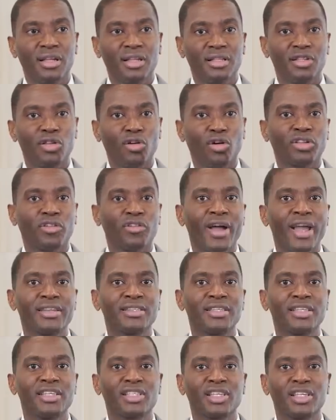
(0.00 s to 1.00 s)
the
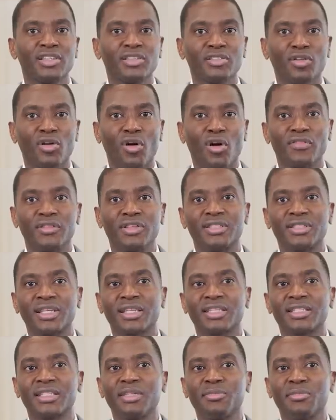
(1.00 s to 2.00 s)
authorization of the
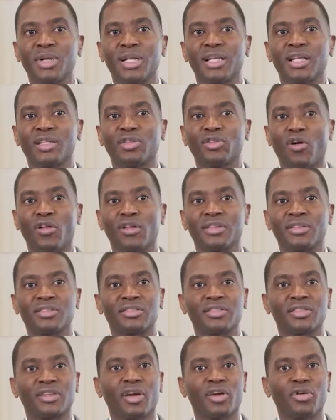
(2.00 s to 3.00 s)
$60 million
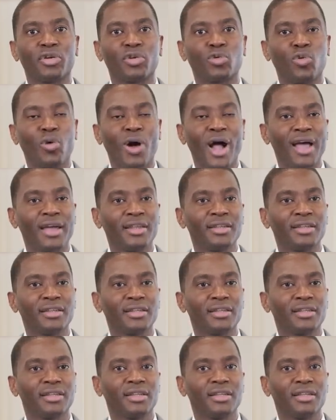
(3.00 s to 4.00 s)
required
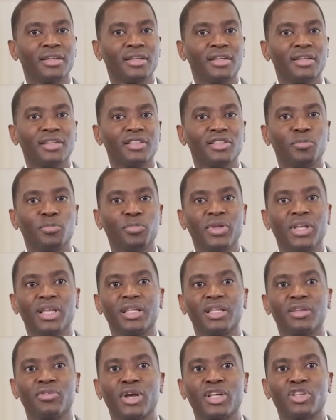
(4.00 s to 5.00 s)
to pay
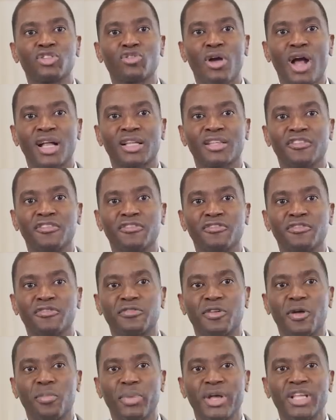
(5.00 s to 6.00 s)
the
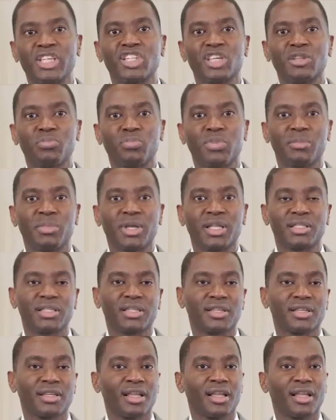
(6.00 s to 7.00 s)
retroactive pension payment,